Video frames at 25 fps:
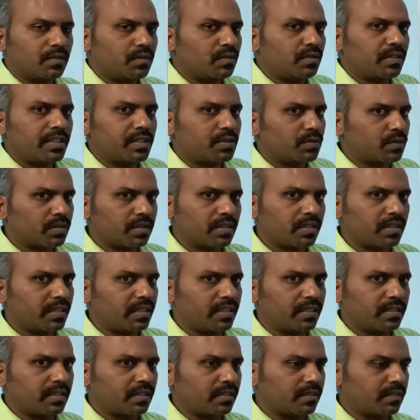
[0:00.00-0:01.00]
No need to say
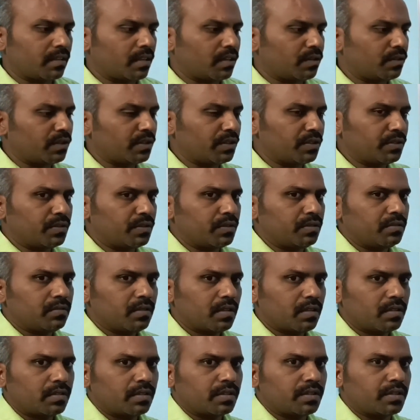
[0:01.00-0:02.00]
anything. How do you do?
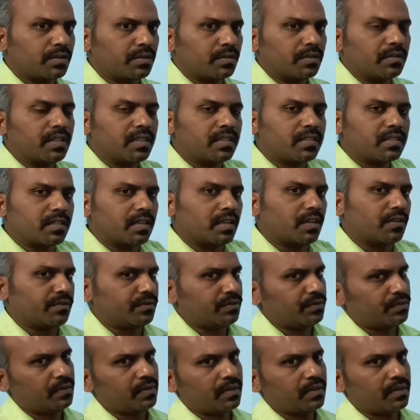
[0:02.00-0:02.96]
How do you do? That's enough.